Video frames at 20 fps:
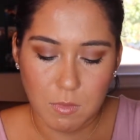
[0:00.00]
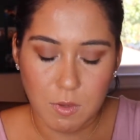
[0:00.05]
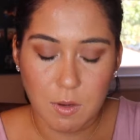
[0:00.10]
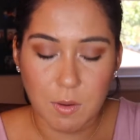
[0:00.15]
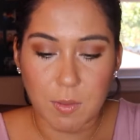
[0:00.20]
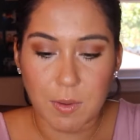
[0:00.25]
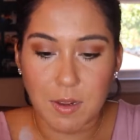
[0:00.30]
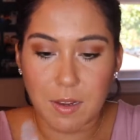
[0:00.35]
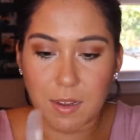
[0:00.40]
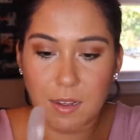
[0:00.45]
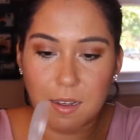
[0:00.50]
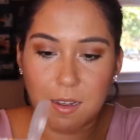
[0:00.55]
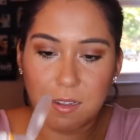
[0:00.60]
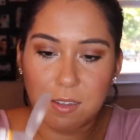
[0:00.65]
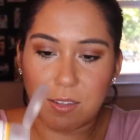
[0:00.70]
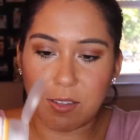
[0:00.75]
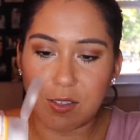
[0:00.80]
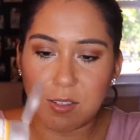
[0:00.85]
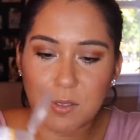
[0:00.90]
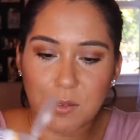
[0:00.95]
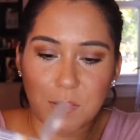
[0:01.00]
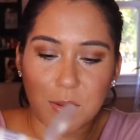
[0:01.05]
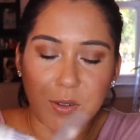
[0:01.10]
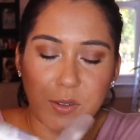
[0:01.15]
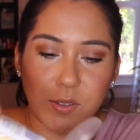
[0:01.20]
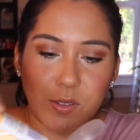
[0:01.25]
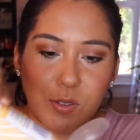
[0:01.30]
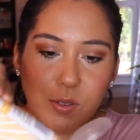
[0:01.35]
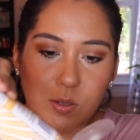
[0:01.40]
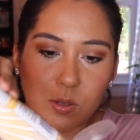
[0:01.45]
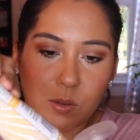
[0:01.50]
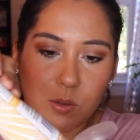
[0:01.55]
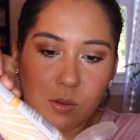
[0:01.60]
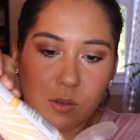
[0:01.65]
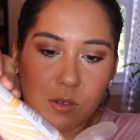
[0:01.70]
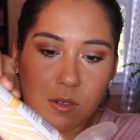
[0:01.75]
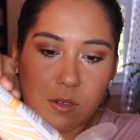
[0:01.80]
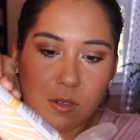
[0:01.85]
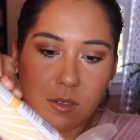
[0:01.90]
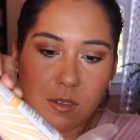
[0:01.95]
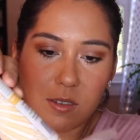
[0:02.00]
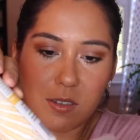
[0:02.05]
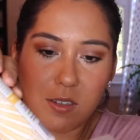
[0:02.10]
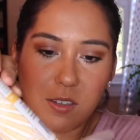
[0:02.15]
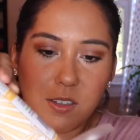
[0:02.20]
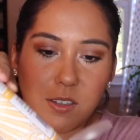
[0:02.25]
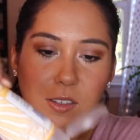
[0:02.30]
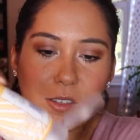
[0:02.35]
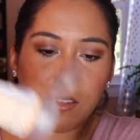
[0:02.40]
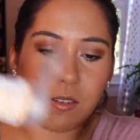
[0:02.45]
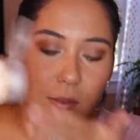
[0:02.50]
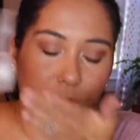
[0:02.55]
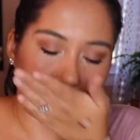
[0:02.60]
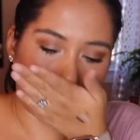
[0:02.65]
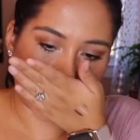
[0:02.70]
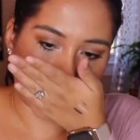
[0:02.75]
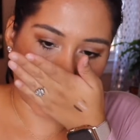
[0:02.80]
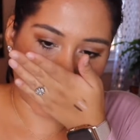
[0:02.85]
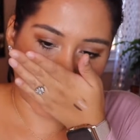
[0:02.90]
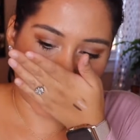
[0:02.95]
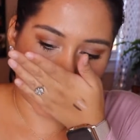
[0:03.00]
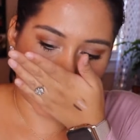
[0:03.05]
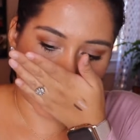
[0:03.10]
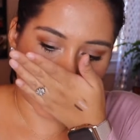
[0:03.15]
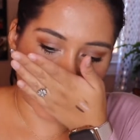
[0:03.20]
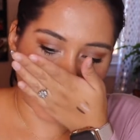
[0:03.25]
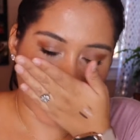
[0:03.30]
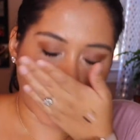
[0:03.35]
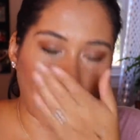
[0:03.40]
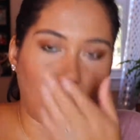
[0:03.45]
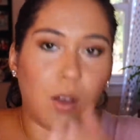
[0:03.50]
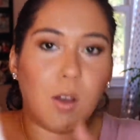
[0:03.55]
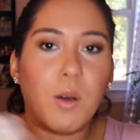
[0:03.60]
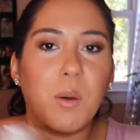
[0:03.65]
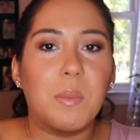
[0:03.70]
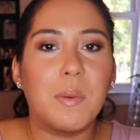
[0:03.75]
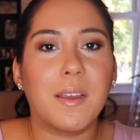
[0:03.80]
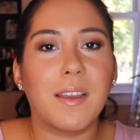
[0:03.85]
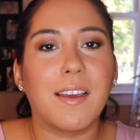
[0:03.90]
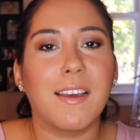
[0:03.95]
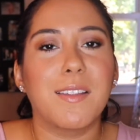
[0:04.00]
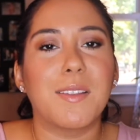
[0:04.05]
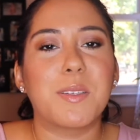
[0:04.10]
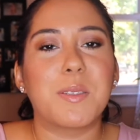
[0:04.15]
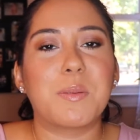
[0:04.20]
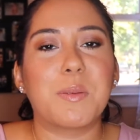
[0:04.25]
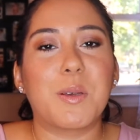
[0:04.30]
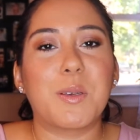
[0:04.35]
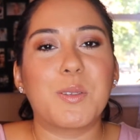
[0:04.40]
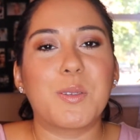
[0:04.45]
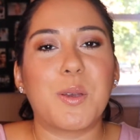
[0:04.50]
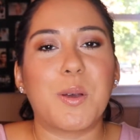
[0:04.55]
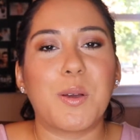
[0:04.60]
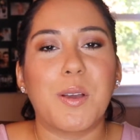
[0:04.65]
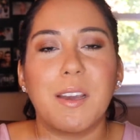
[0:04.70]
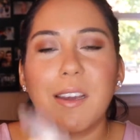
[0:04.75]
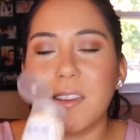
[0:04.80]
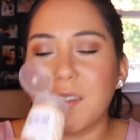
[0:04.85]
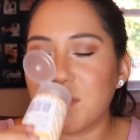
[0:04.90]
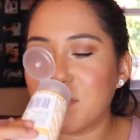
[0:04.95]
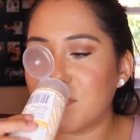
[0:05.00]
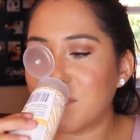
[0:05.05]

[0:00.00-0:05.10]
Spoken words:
Oh my god, this smells so good. Oh my god, this smells so good.